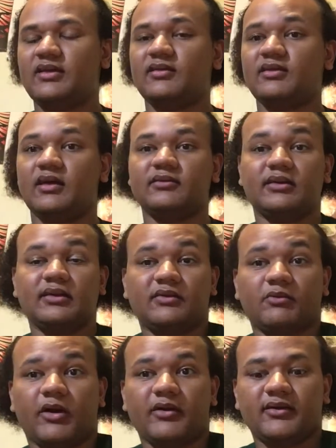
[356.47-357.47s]
Now, this
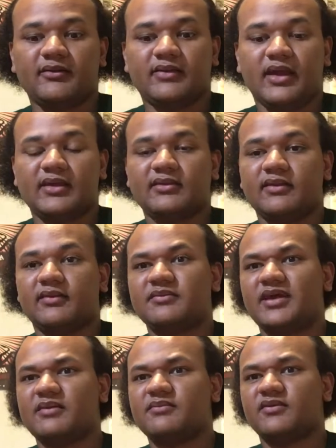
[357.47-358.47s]
is why I'm saying that
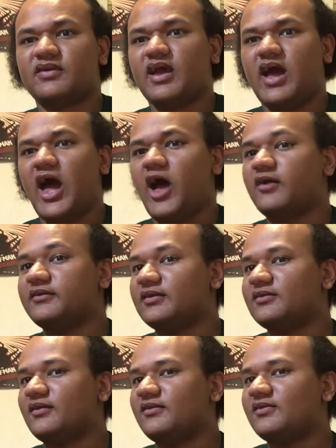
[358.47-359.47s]
sometimes I don't
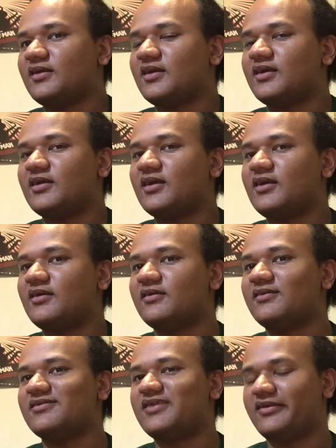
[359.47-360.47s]
think the singing
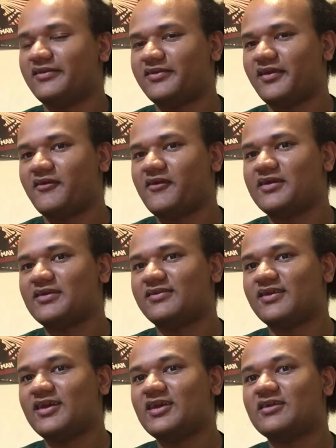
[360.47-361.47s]
is necessary in the
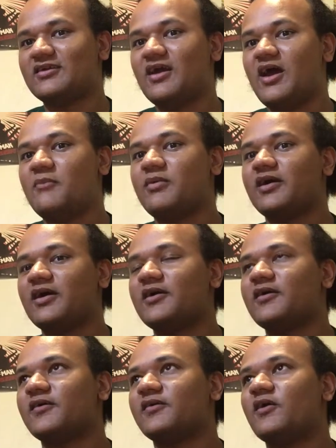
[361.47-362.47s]
scene,
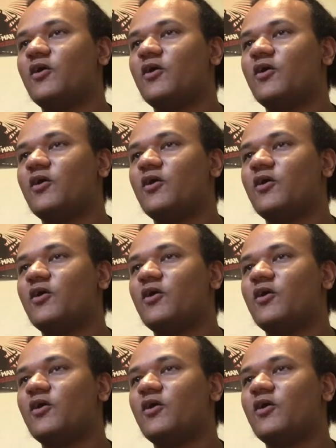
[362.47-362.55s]
because